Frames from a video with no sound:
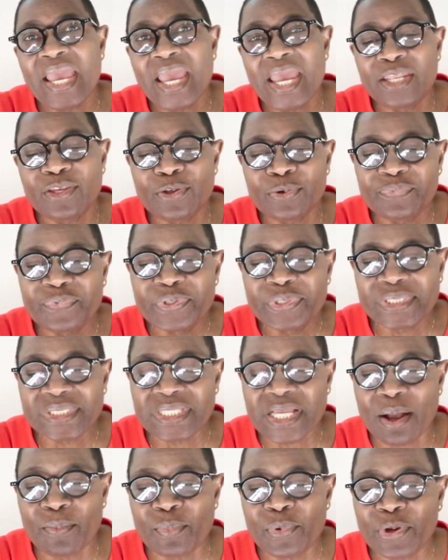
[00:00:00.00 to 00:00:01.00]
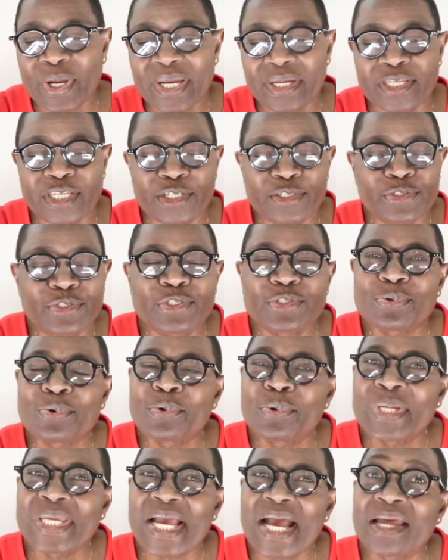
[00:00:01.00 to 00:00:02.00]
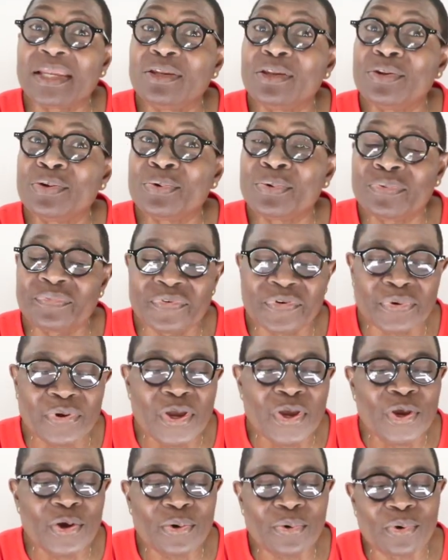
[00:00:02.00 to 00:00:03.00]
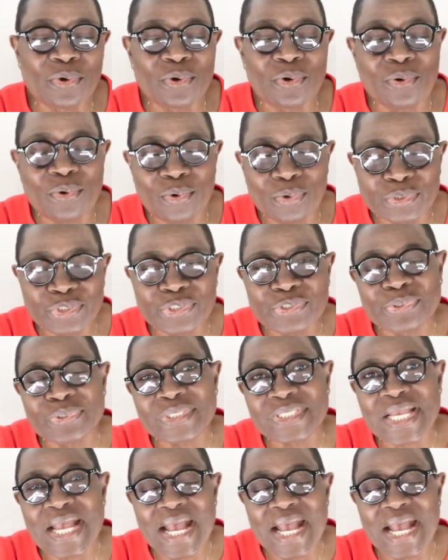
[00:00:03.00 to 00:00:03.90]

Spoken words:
end of the summer can enjoy another gorgeous